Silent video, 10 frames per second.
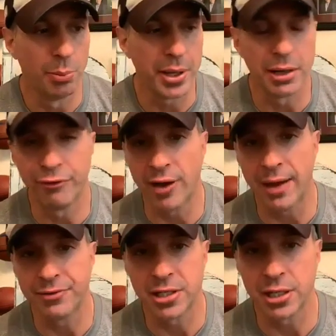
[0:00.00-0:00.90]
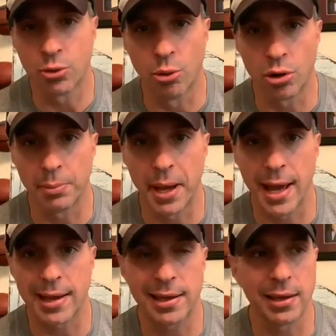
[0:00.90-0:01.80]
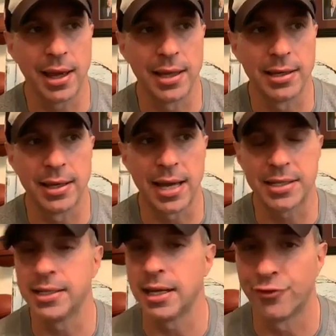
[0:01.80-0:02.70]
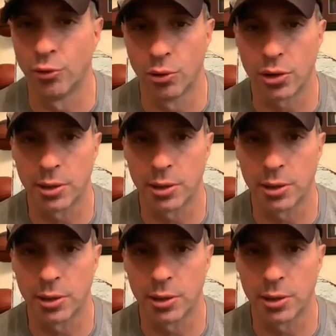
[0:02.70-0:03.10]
being a five ten quarterback in nineteen ninety-four,